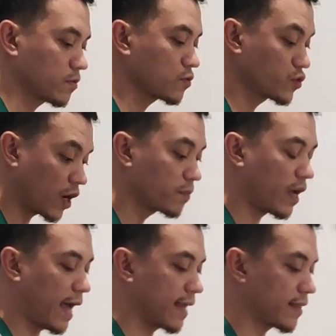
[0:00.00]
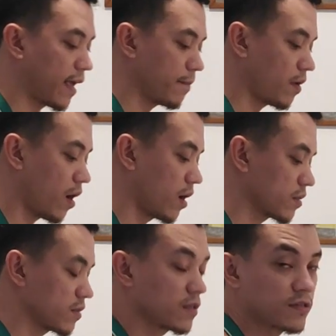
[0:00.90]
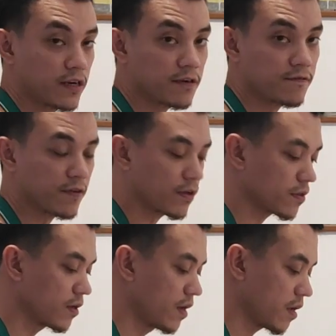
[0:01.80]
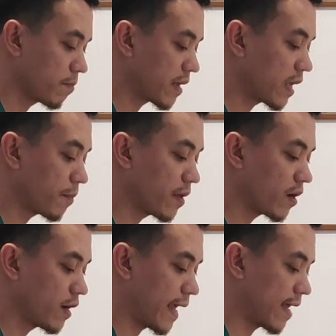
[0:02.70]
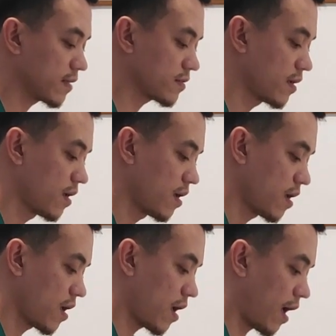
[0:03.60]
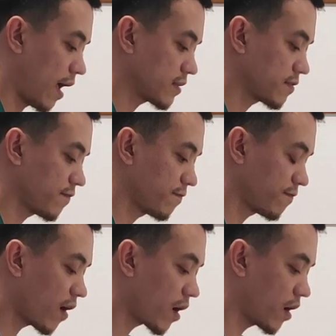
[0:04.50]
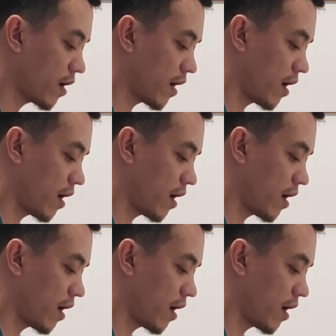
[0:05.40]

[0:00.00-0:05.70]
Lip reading: the item onto the sterile field by keeping your hands as far